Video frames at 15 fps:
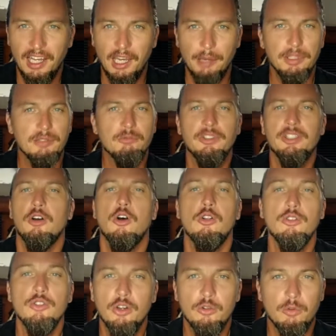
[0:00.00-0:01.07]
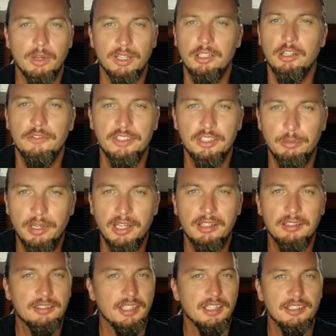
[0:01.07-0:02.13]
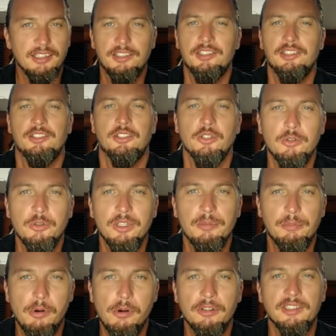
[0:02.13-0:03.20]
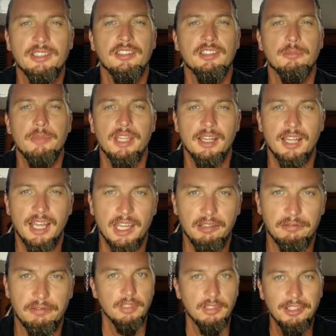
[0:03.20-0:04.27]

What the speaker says: I mean, we all know what love is about and it's so important in a man's life.